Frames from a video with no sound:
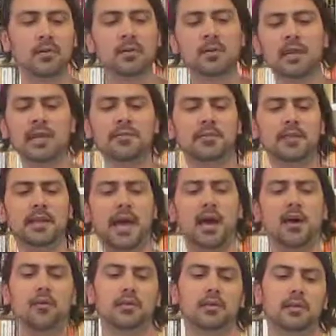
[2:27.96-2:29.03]
Even
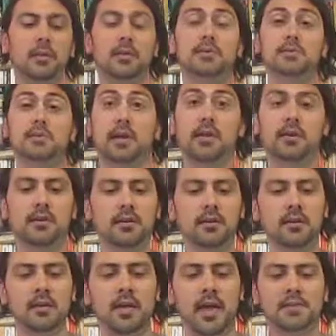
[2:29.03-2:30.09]
now, years later,
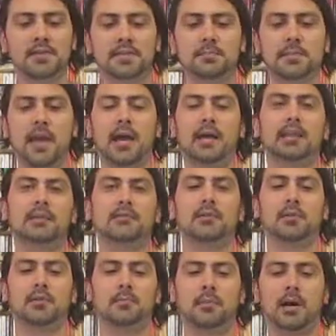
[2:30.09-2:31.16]
as he's back living
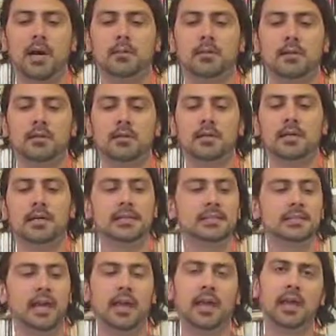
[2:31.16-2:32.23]
with Mama a
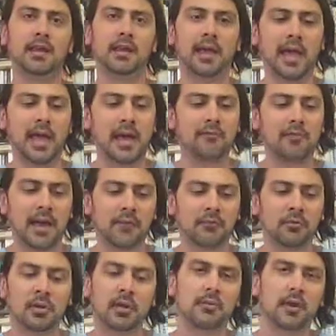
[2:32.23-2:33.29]
decade and a half
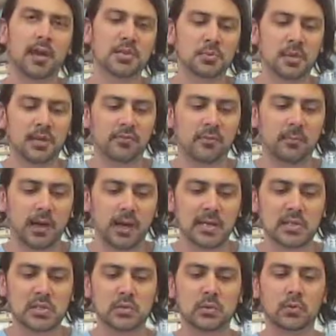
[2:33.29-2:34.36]
after he graduated from high
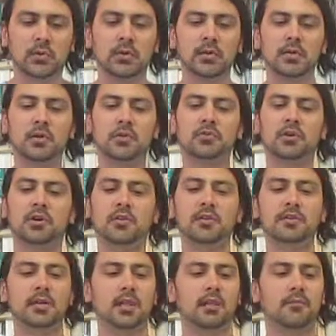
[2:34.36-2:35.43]
school, he'll turn the
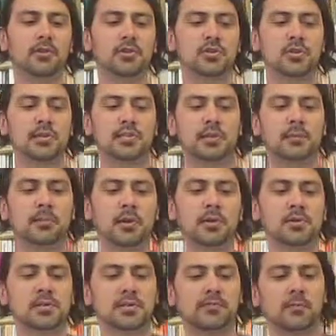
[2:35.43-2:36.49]
television and see
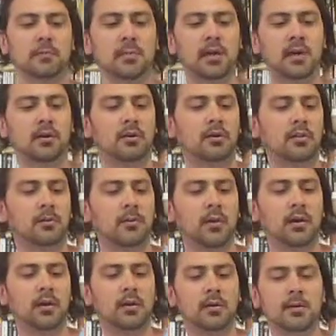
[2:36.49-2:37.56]
pictures of a big
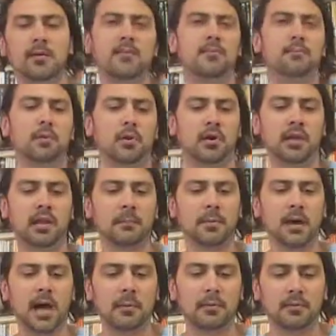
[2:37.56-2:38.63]
earthquake, of burning
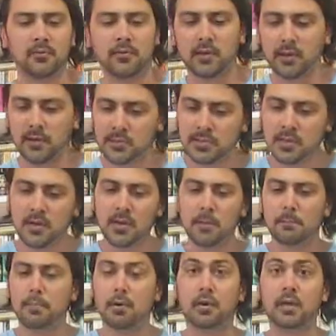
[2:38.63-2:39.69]
poppy fields,
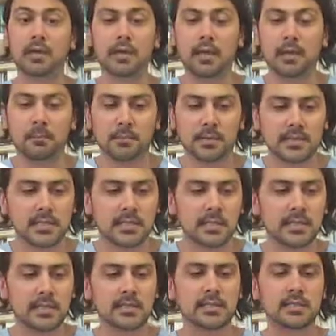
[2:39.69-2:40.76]
burning
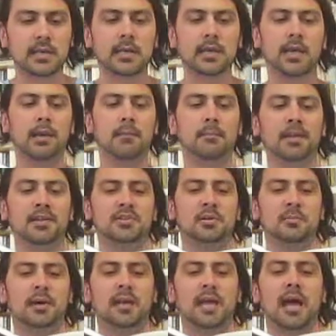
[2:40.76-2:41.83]
embassies, and mention
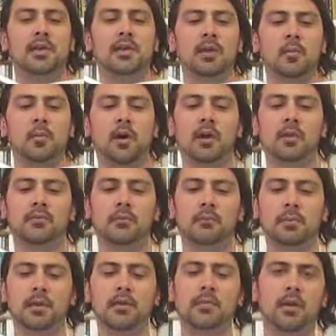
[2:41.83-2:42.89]
about how he wanted to
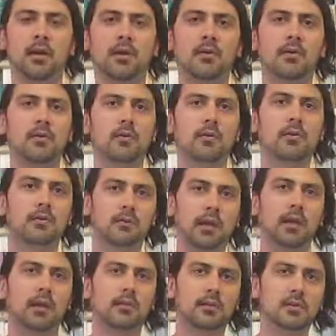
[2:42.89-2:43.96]
be there,
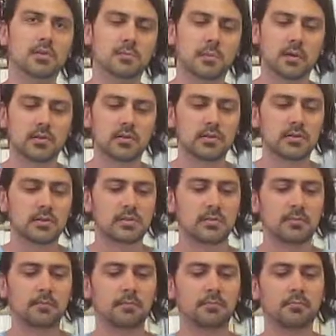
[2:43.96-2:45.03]
taking those pictures.
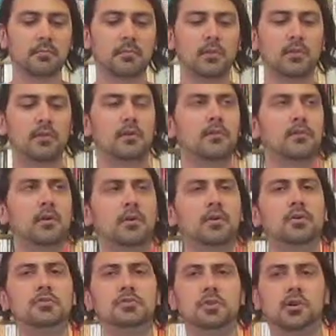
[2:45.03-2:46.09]

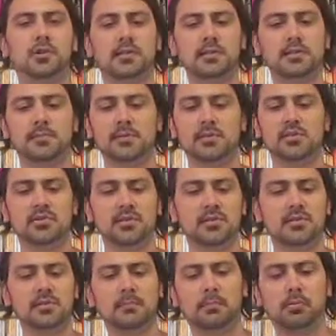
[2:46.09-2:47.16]
Photojournalism is
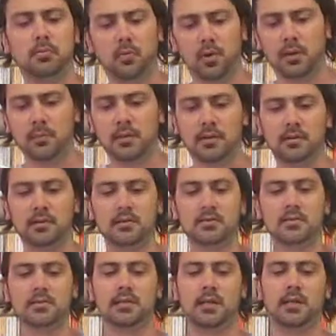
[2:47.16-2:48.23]
just employment,
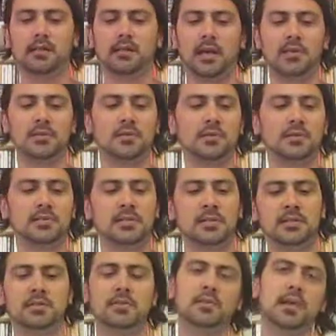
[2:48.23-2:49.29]
Suzanne lectured her
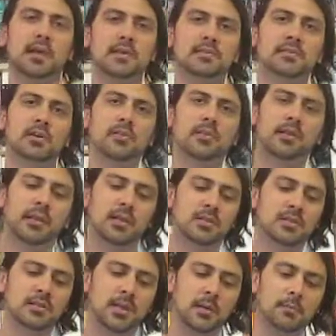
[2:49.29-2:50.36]
son 2 days ago at the
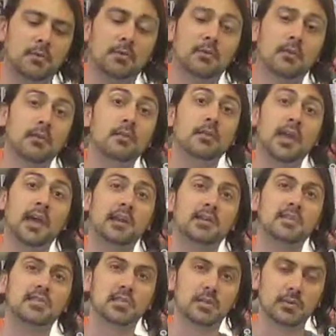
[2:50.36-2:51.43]
kitchen table, and
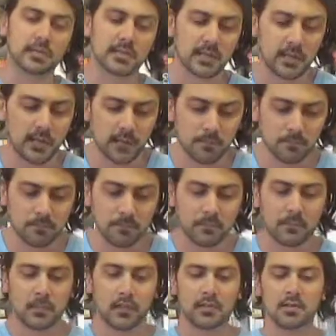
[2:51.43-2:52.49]
it's suicide.
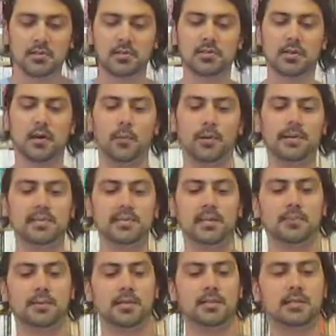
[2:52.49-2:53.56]
She's always
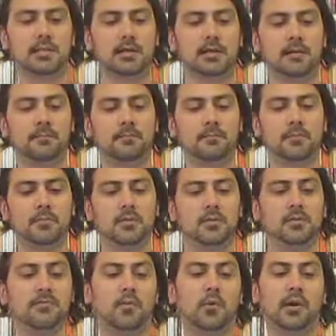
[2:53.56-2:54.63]
sipping tea.
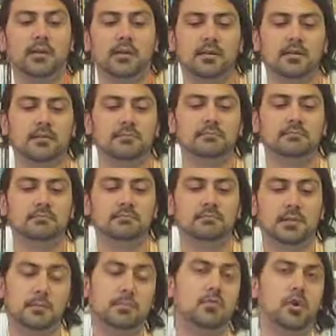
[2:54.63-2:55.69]
Avoided
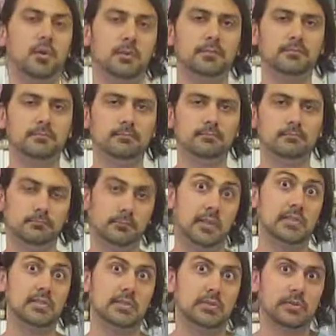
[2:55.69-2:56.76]
employment and
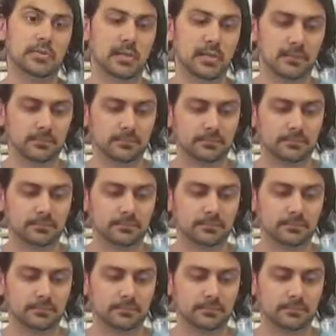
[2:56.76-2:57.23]
suicide.